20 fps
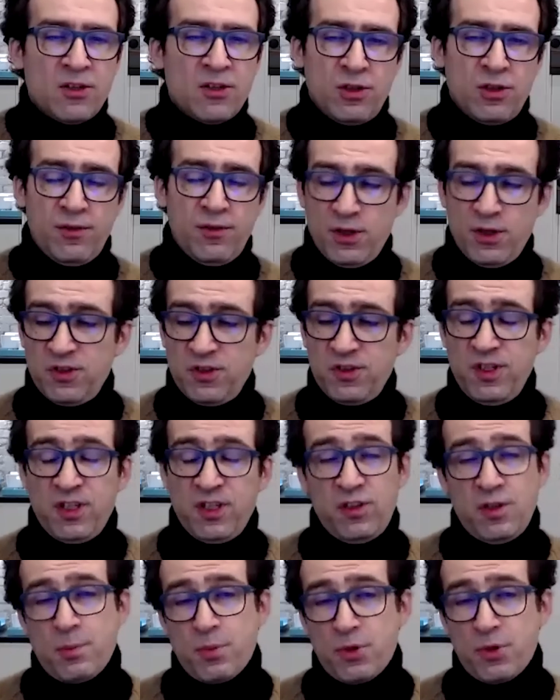So if you're
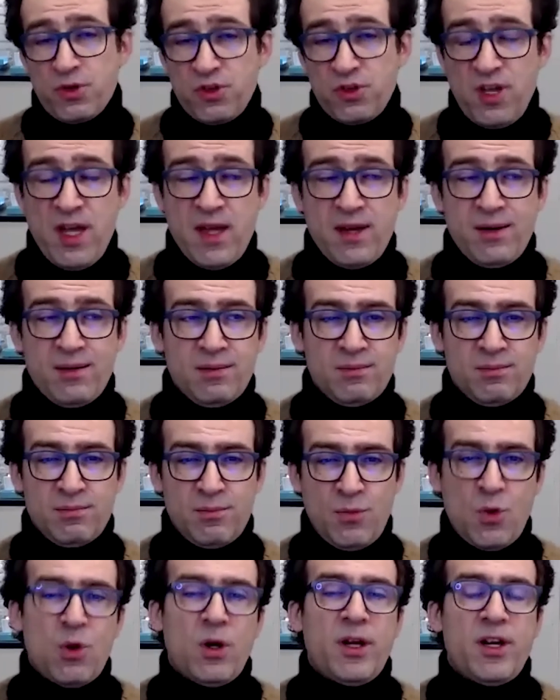60%
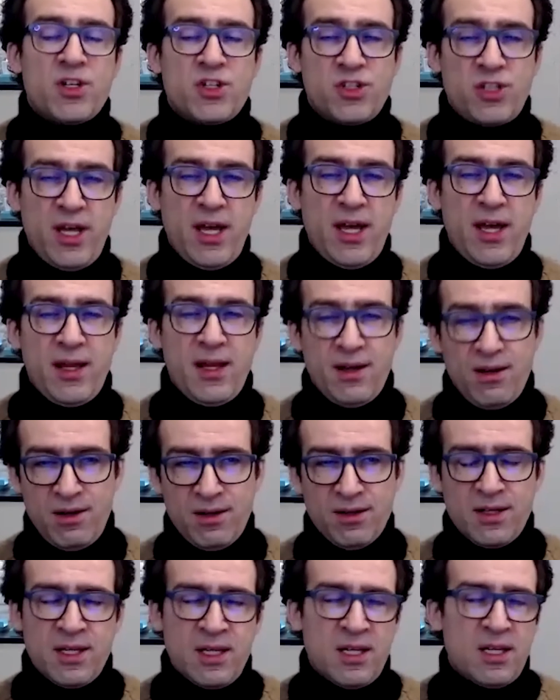mortgage debt
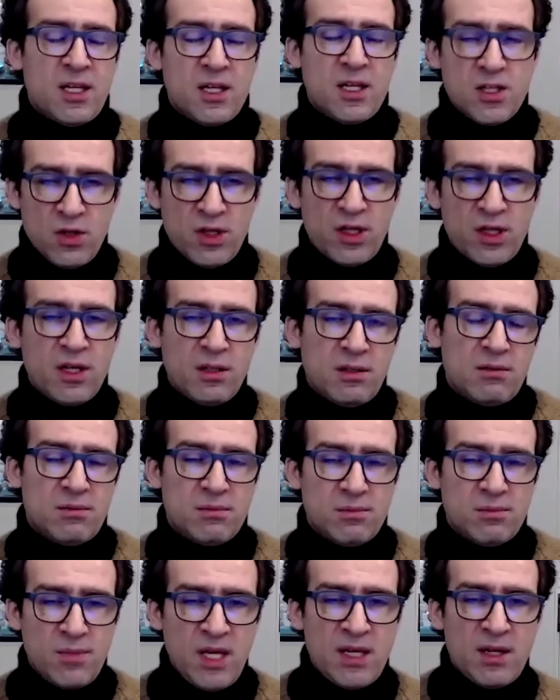on, you can
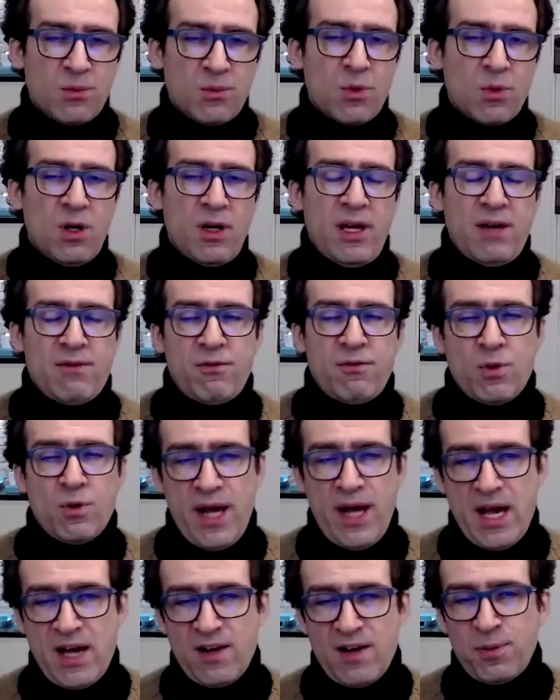make it work at
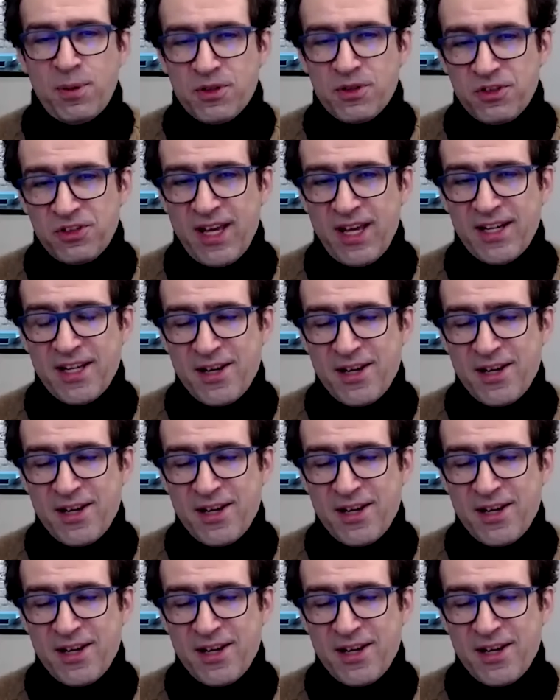4.5%.